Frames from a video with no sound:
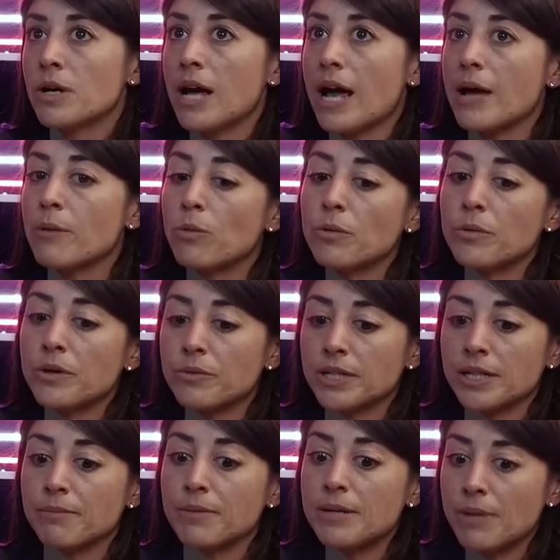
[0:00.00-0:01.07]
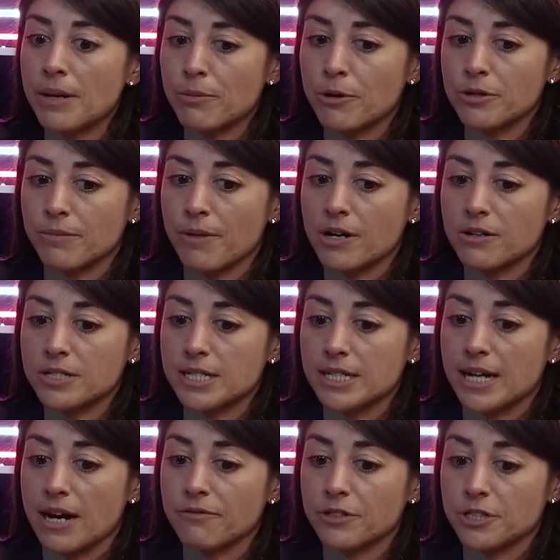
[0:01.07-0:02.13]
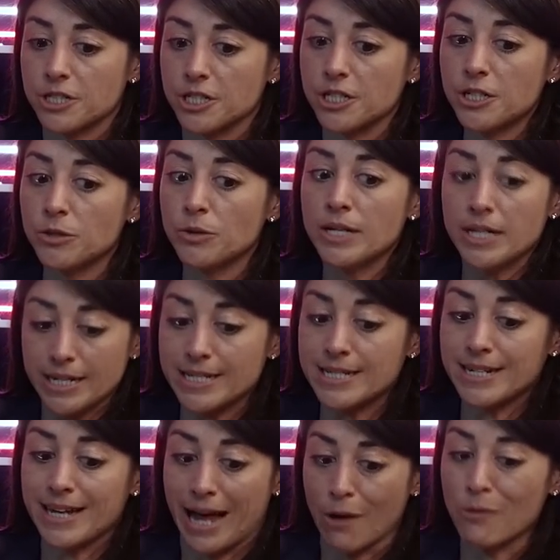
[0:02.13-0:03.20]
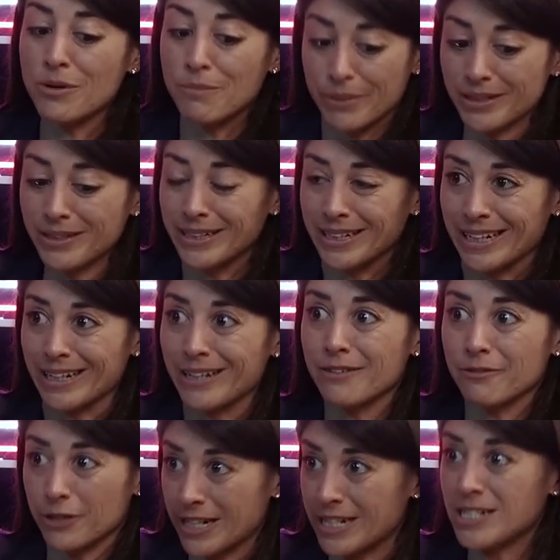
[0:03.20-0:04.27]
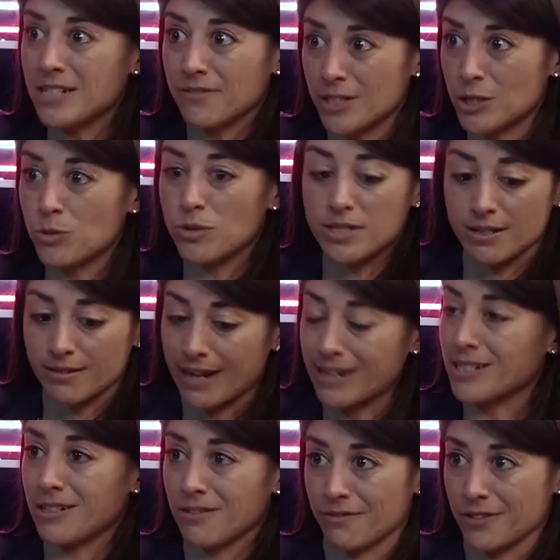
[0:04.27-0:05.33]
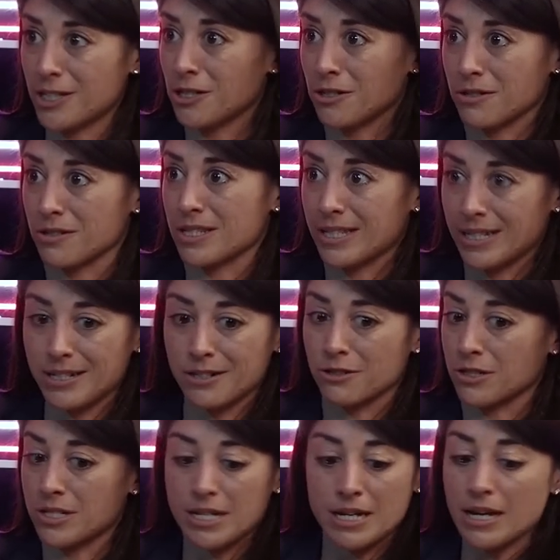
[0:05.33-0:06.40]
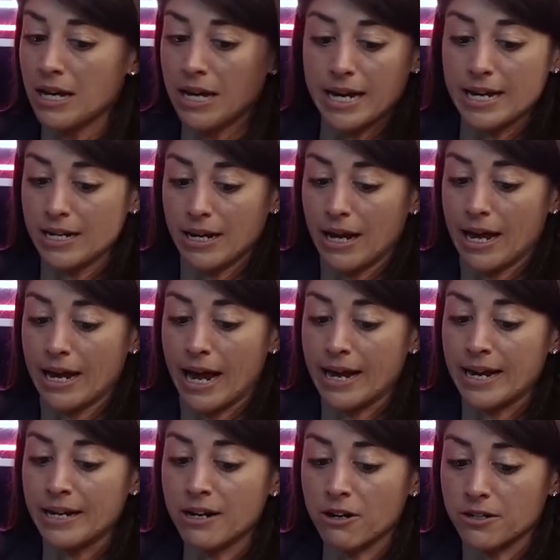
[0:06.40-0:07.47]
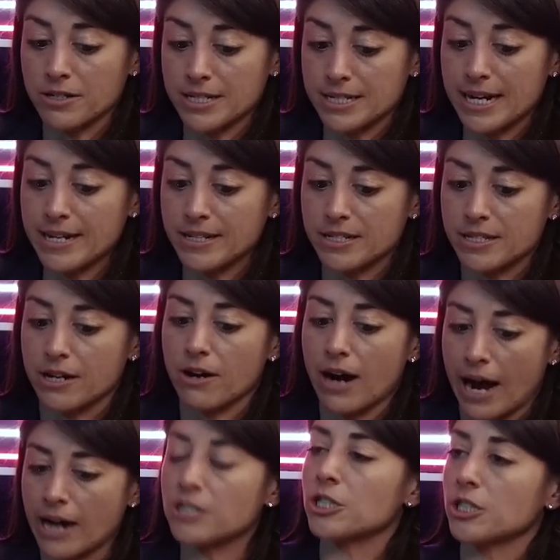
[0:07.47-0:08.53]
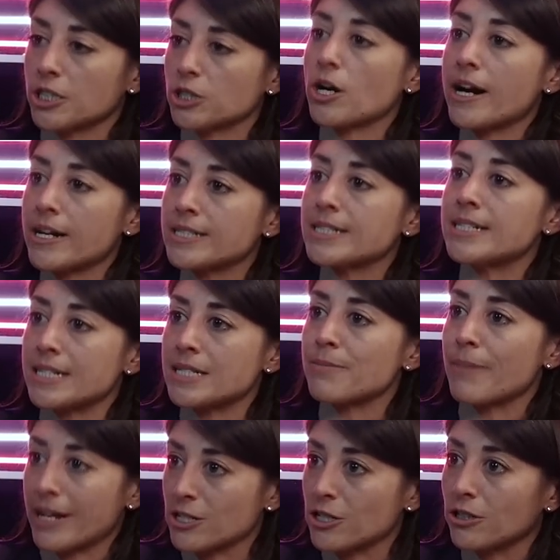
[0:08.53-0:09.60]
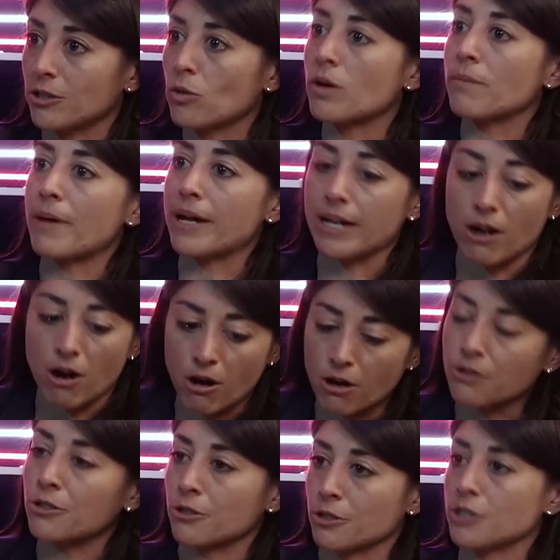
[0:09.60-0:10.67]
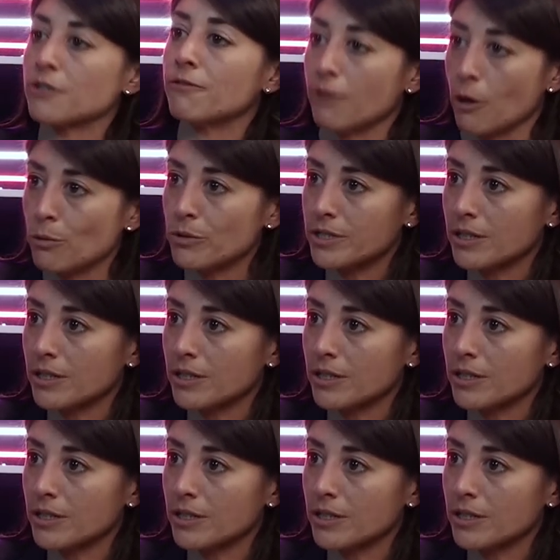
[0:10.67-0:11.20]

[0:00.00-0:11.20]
and what we really mean by pro democracy coverage too is accountability for individuals, elected officials, leaders in our states that are actually trying to dismantle or make it harder to vote